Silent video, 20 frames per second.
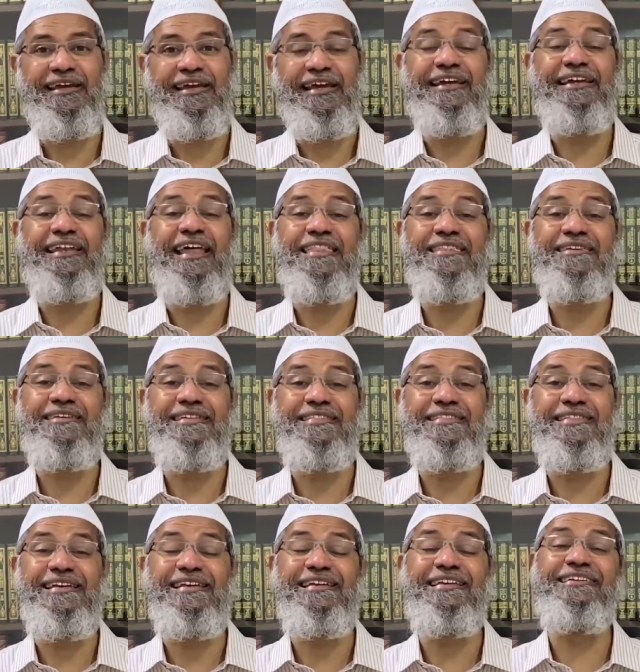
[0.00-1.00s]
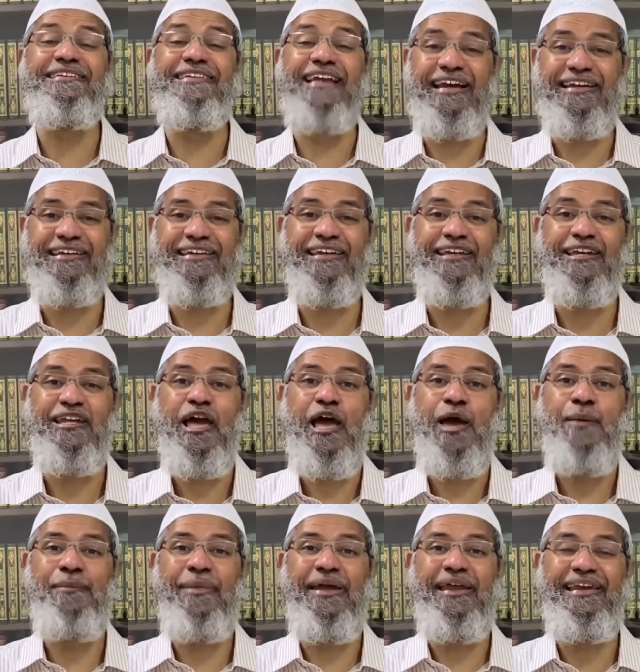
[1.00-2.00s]
It has recently started
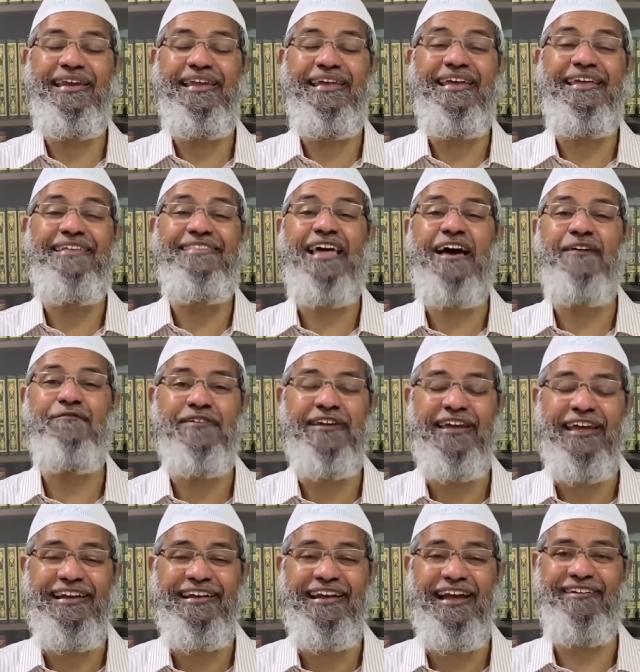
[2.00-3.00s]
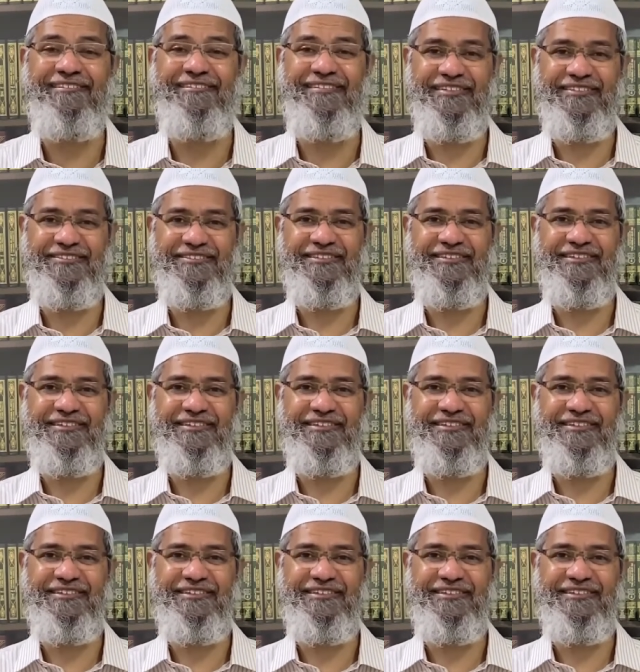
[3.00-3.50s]
mainly in the African countries.